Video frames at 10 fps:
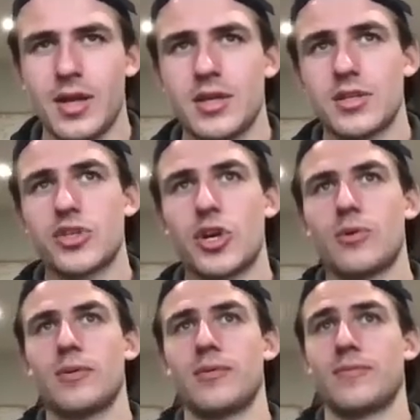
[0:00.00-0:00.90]

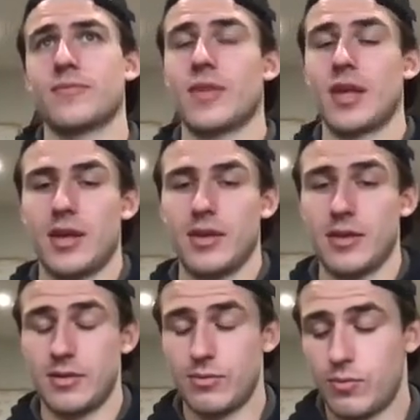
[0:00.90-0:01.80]
So
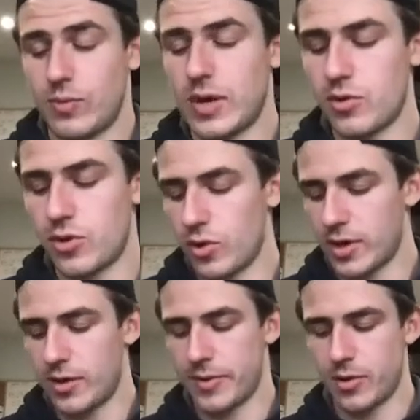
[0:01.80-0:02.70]
when I was
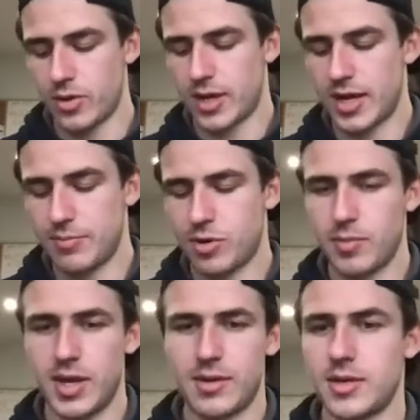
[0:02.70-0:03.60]
a kid,
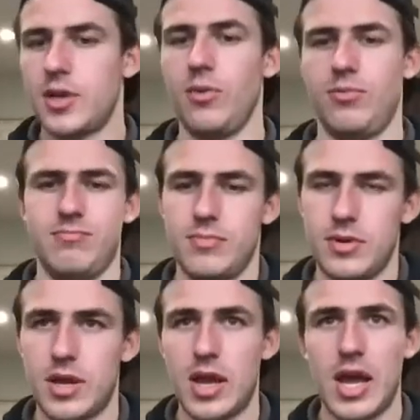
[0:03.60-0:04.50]
probably, you know,
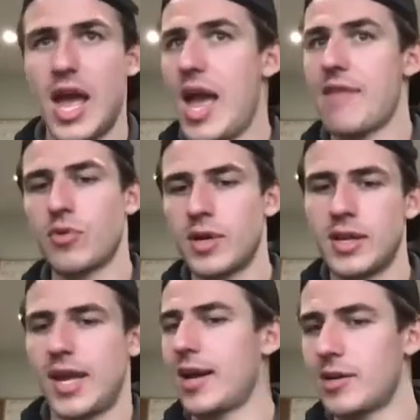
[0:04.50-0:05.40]
everyone
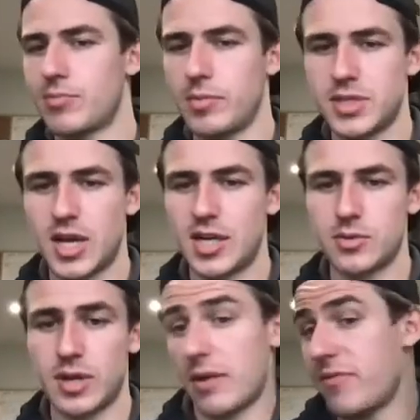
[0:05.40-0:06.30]
in England probably starts
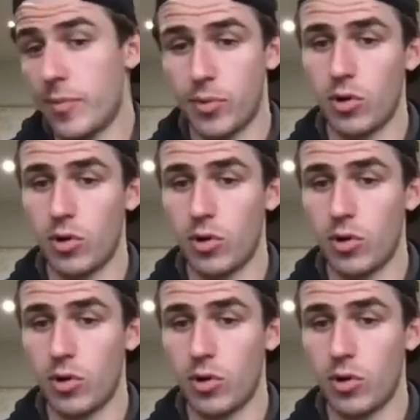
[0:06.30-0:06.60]
with that, football